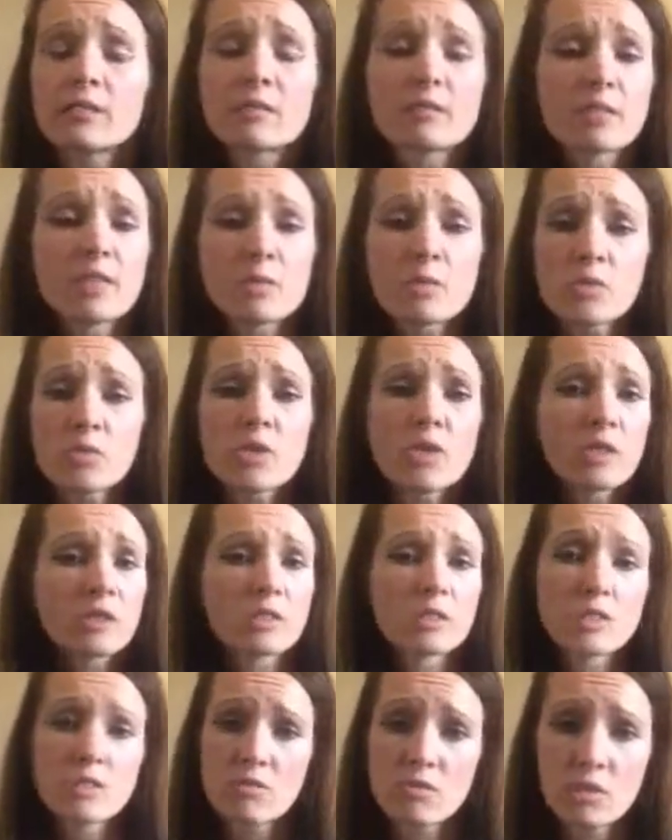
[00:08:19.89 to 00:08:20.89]
those are not
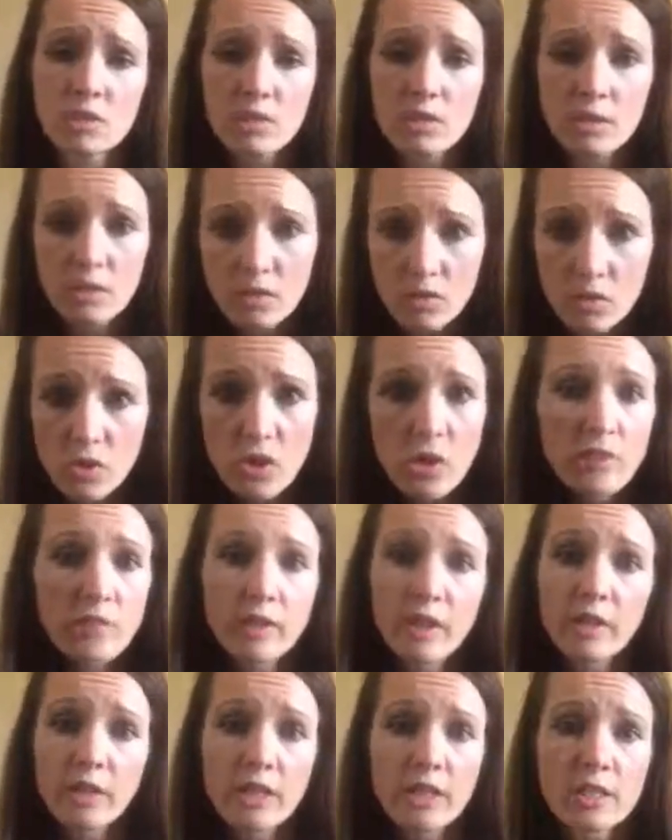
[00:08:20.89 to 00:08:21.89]
excuses. Those are not
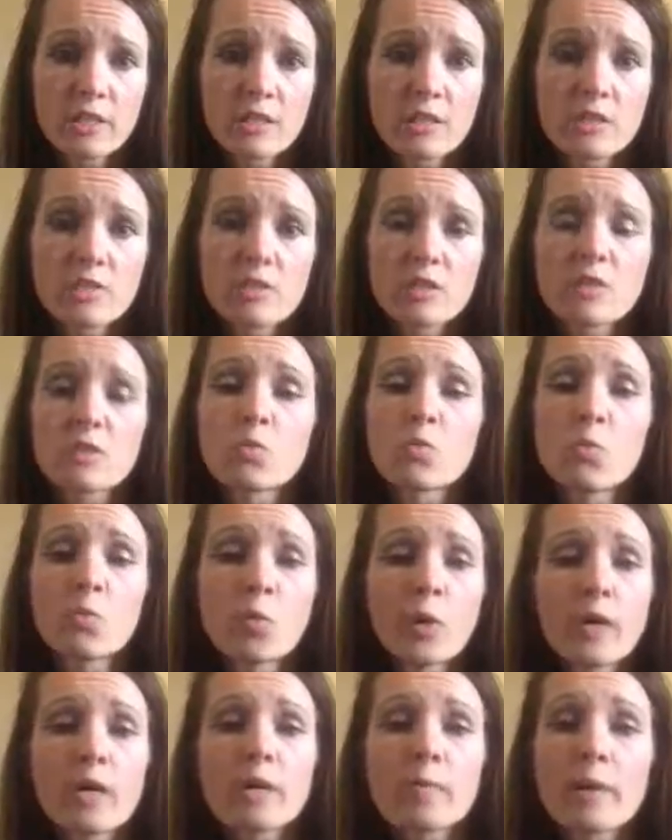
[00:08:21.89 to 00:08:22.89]
valid excuses.
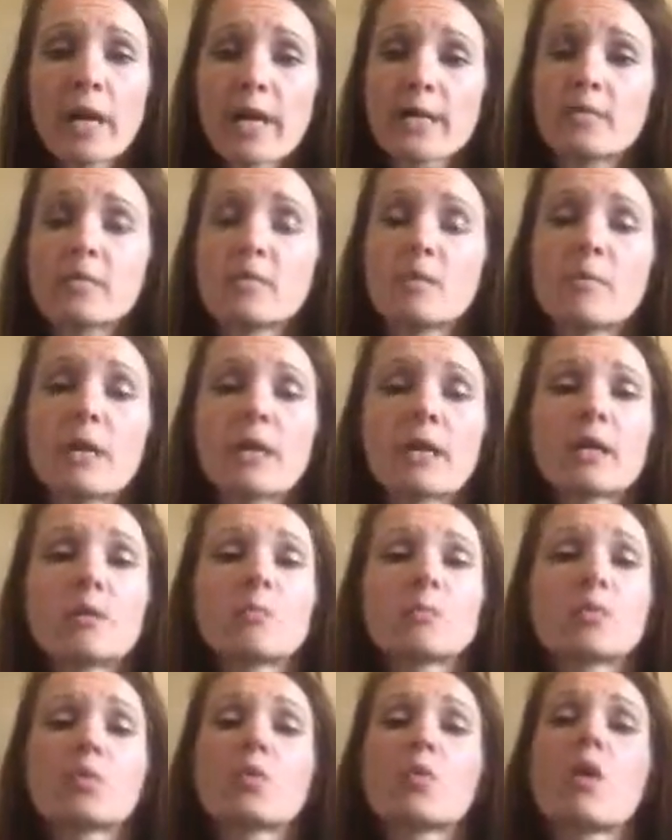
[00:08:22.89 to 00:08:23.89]
Work past them. I
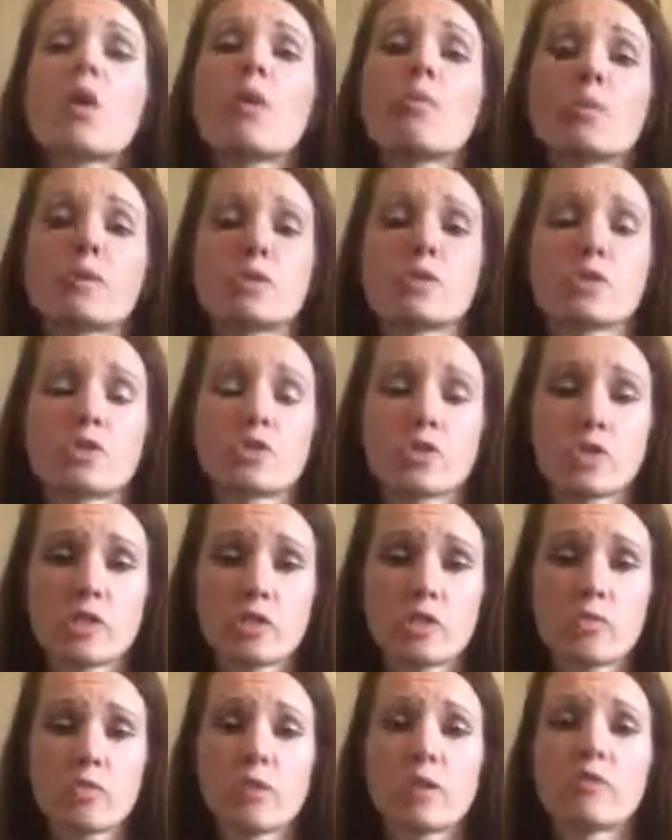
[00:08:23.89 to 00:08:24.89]
can promise
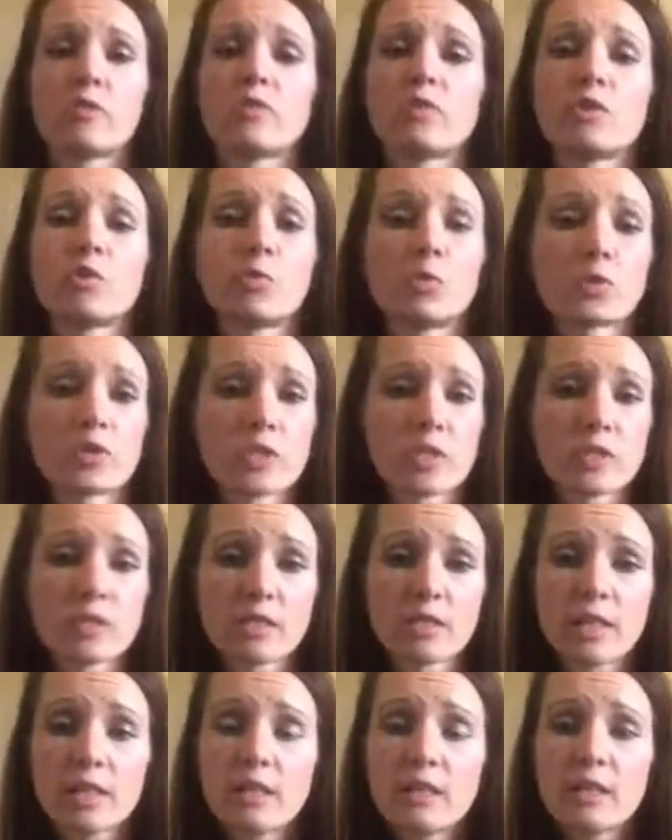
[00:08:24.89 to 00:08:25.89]
you, if you will just
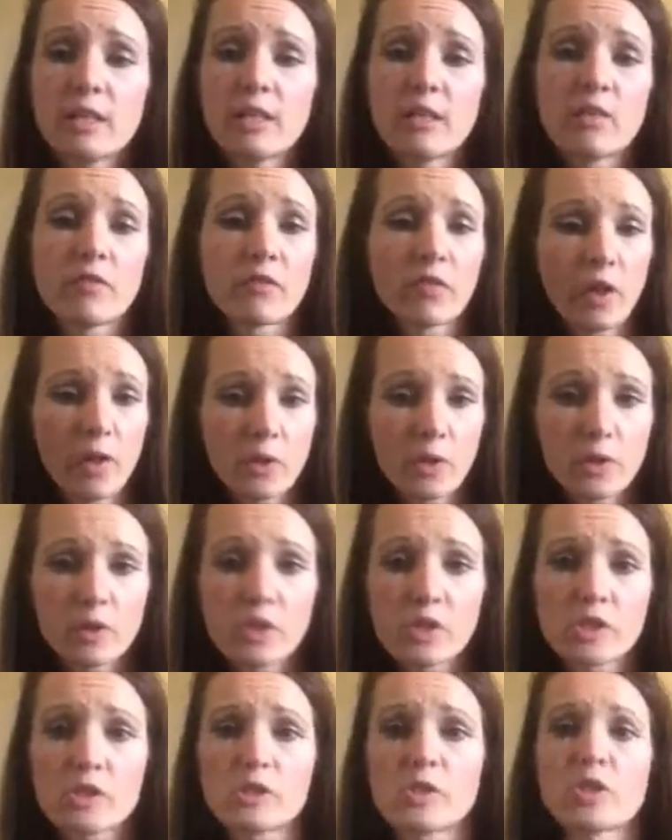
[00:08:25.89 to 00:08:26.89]
lean in and follow
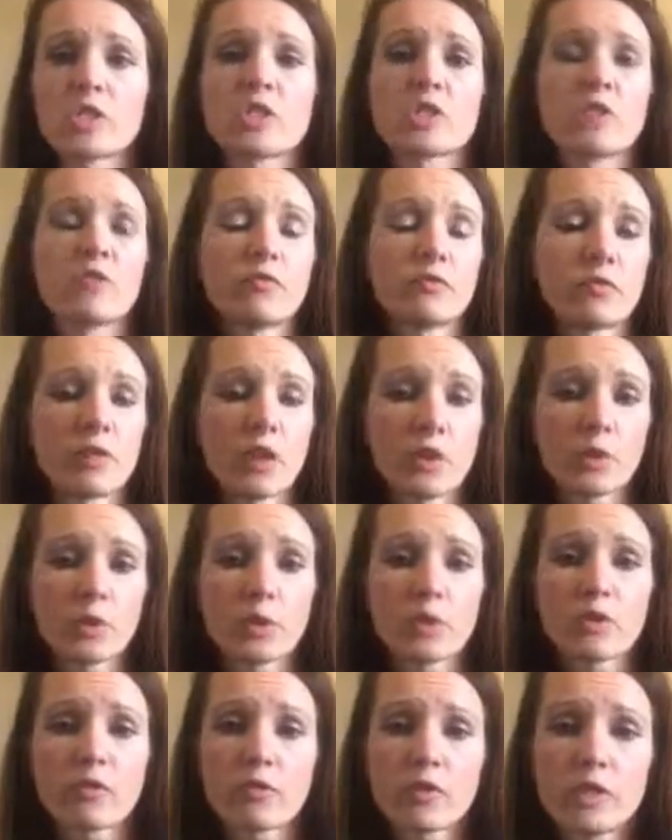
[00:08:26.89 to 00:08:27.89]
your nutrition, follow
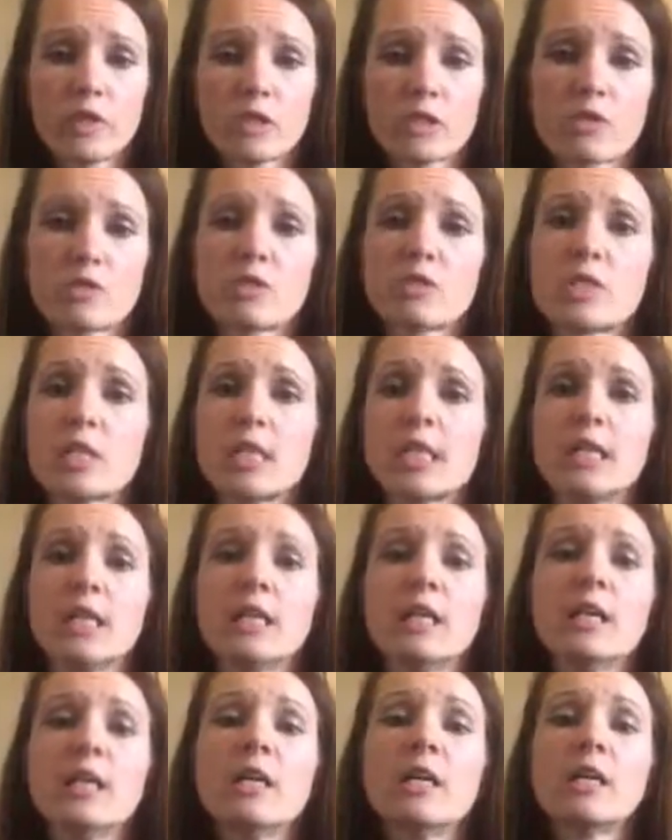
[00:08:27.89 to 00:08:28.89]
your fitness
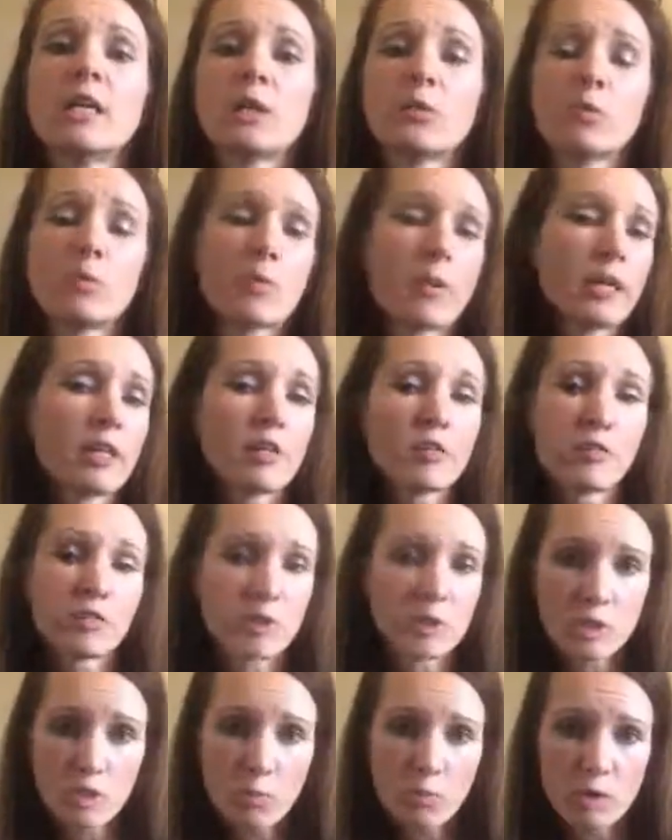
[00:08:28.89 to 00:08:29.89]
routine, it will make you
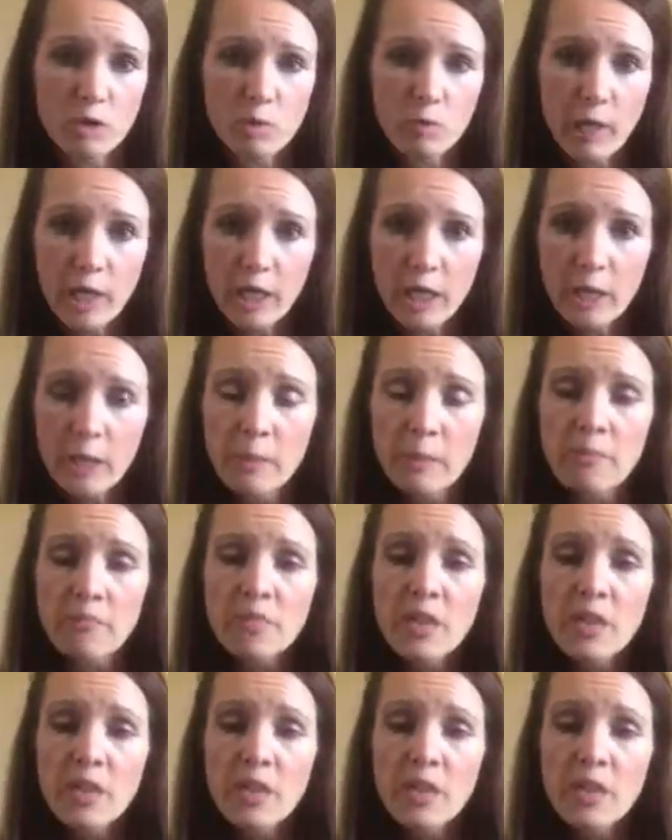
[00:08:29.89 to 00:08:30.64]
feel so much better.